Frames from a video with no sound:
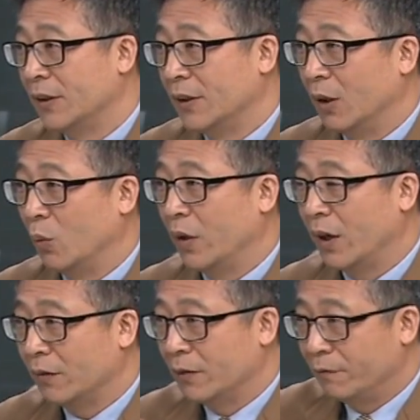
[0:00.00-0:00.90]
We
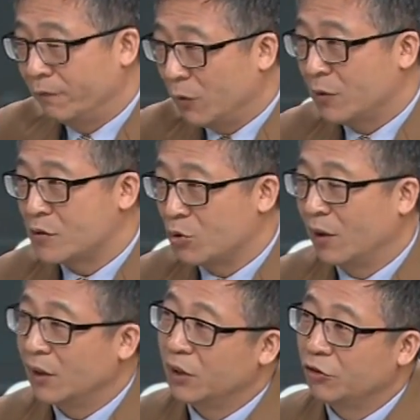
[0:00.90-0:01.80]
have a very
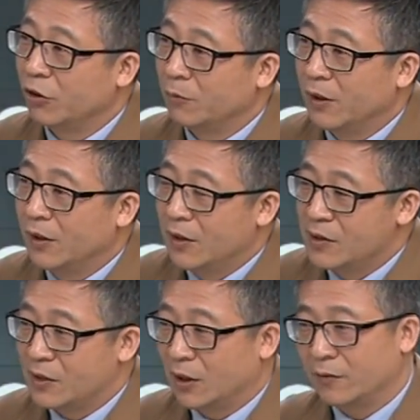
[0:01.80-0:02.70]
strong leadership.
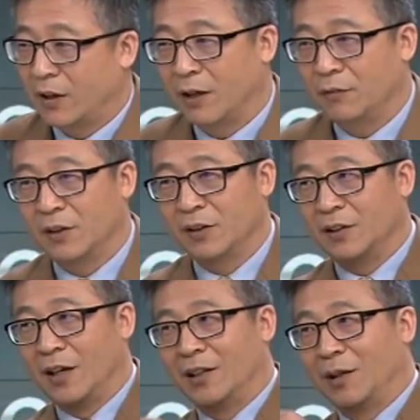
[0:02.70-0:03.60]
Instead of having
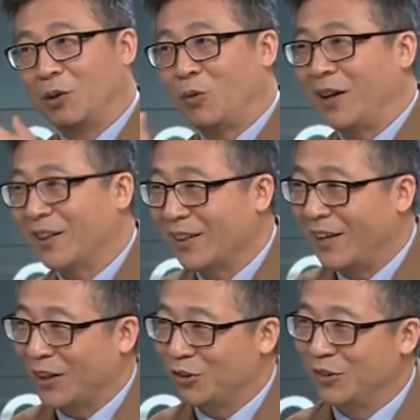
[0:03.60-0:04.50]
democratic
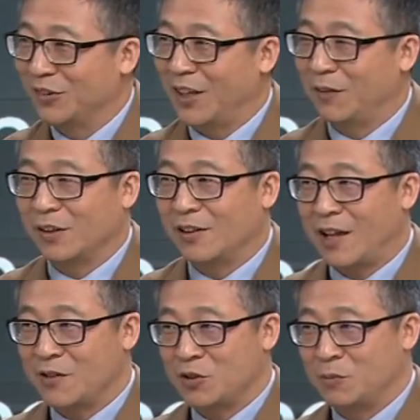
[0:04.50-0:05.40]
elections, having
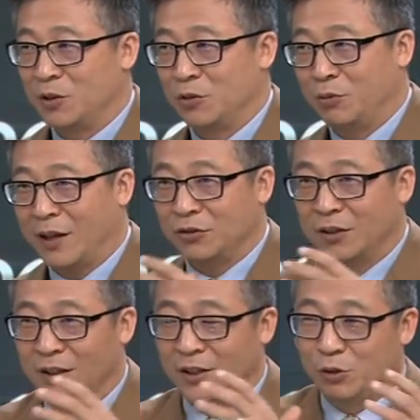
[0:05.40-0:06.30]
clashes between
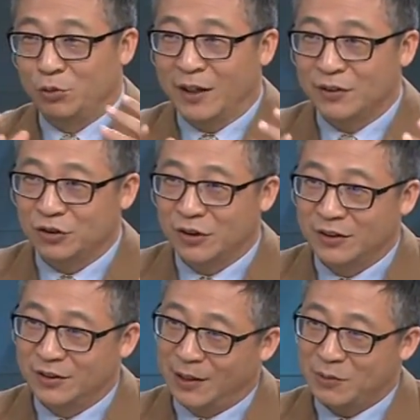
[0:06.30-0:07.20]
red
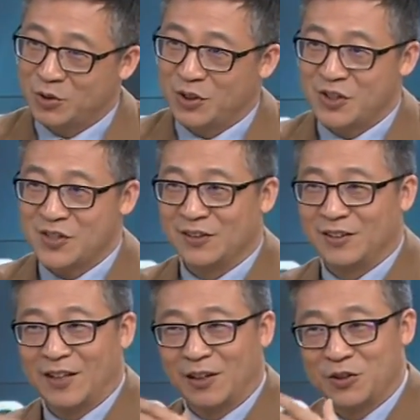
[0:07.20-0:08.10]
shirt demonstrators and the
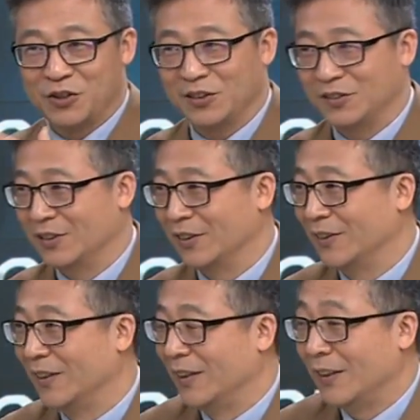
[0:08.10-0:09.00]
yellow shirt
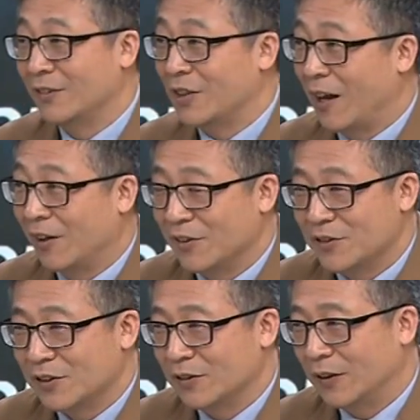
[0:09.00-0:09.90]
in
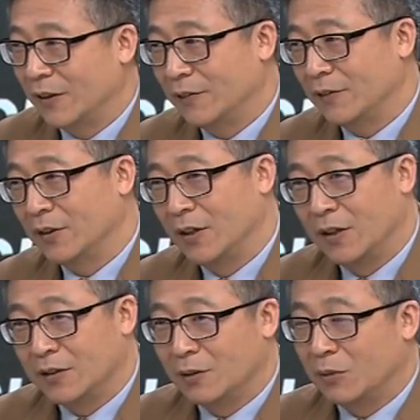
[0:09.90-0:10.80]
Thailand, and
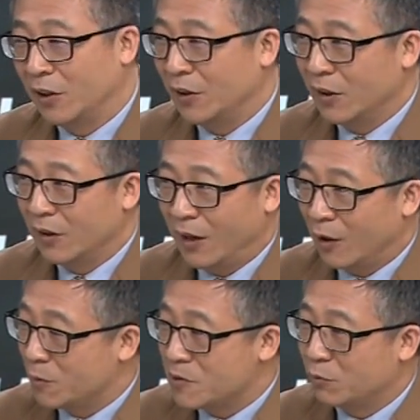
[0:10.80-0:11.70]
similarly in
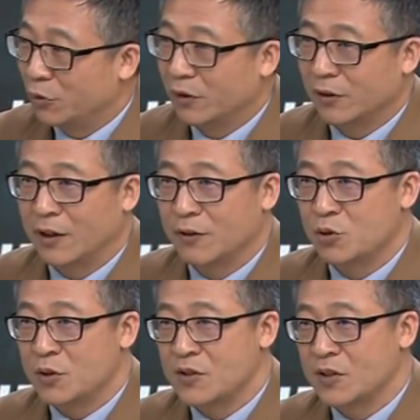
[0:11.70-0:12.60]
Arab Spring
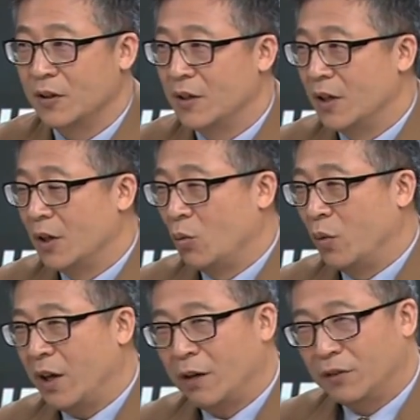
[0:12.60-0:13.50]
countries,
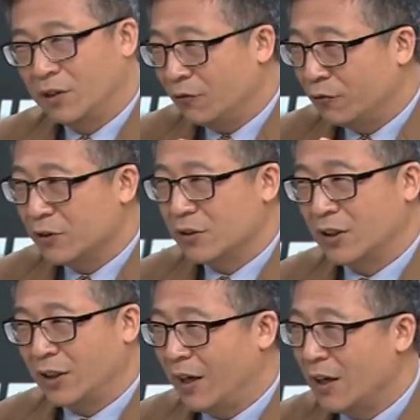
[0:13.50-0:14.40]
we have a
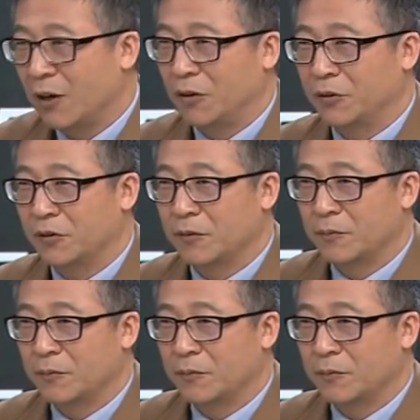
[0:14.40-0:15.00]
different chaos